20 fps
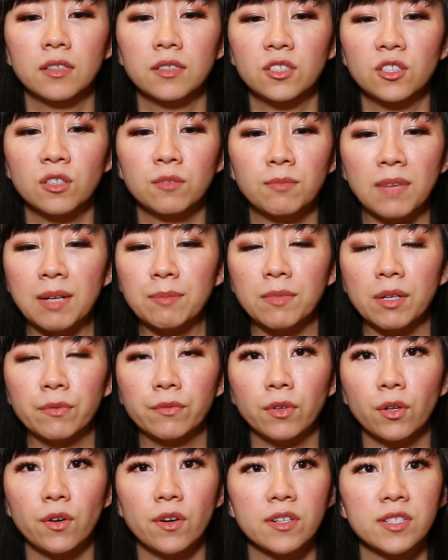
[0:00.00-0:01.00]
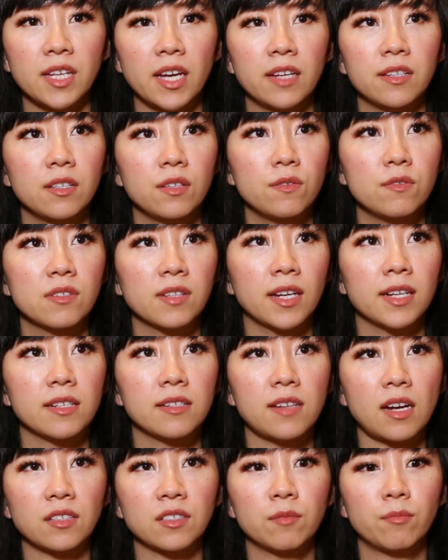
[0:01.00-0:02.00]
to mop my floors. I use
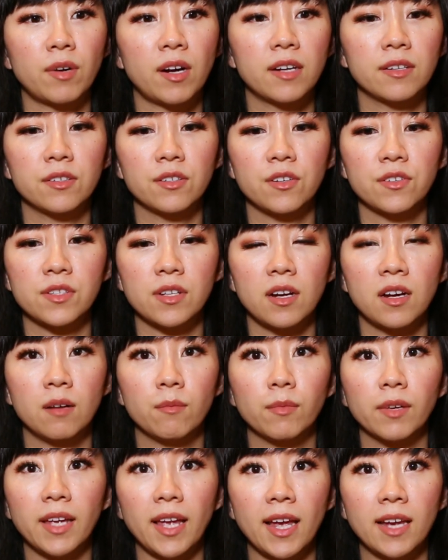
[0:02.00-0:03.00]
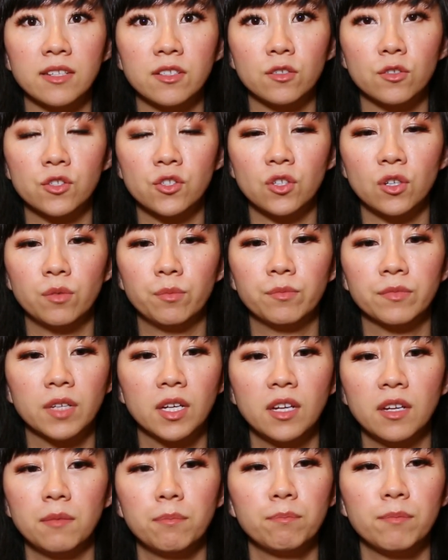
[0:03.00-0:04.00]
like Dr. Bronner's Castle soap,
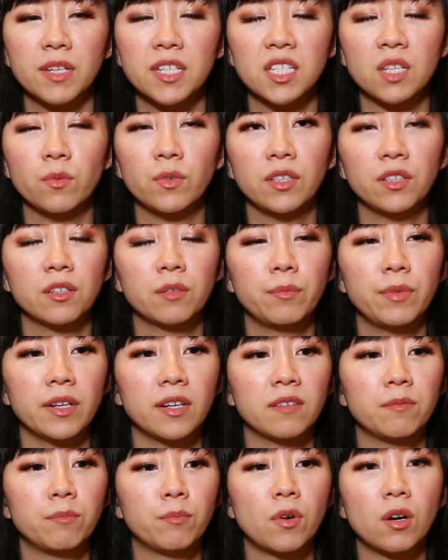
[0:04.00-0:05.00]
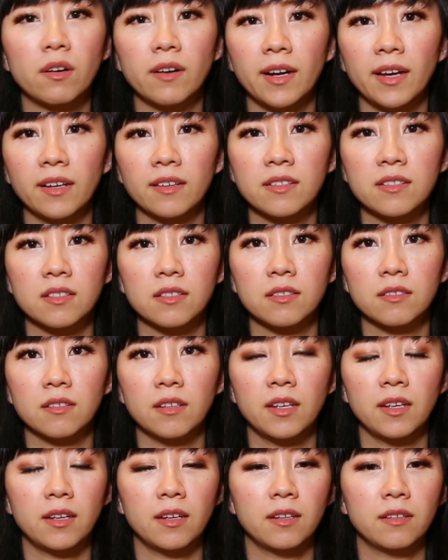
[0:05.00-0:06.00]
mix it with a little bit of borax
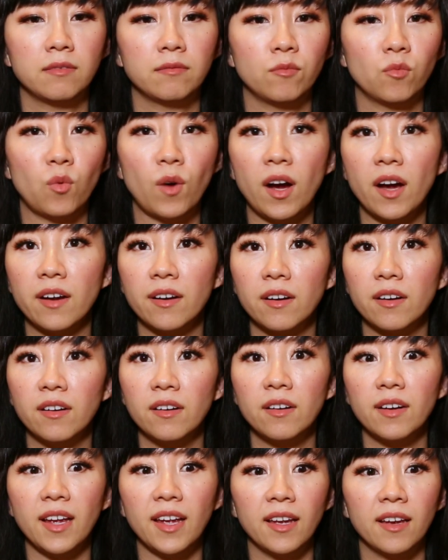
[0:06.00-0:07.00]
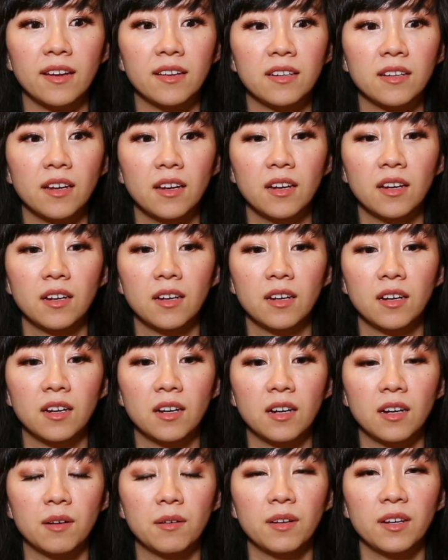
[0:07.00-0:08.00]
and water and
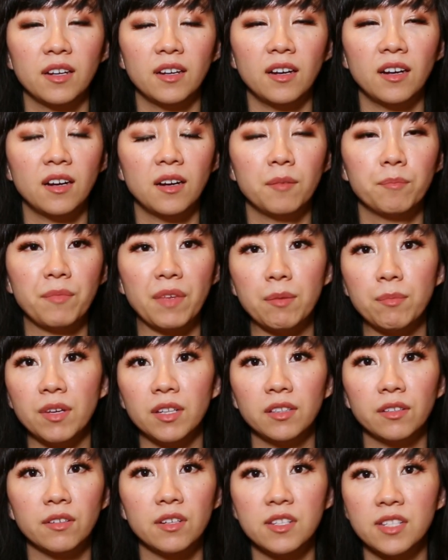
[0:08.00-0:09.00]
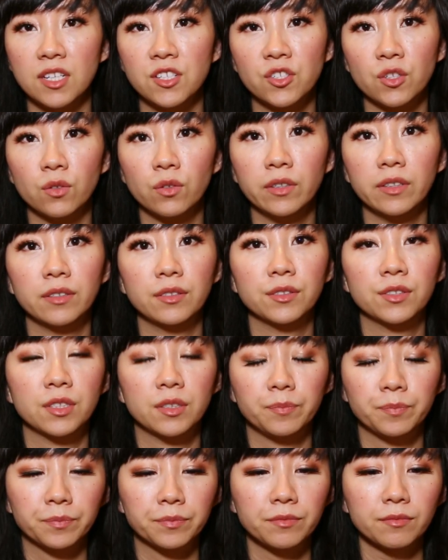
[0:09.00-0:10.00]
maybe a little essential oils,
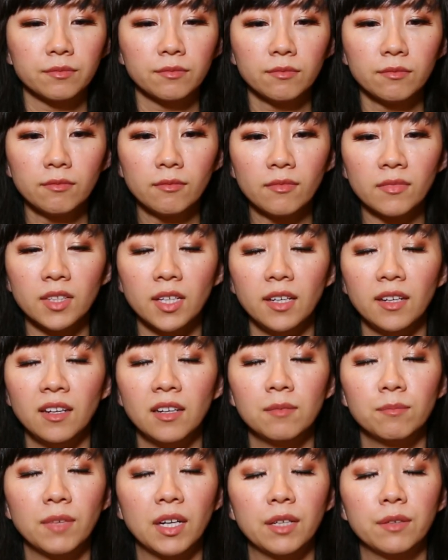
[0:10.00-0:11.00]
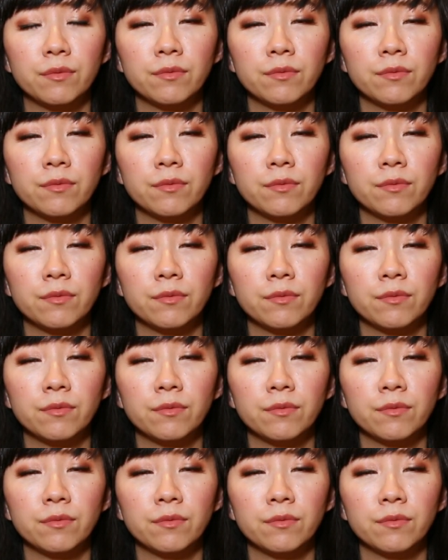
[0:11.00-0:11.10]
and my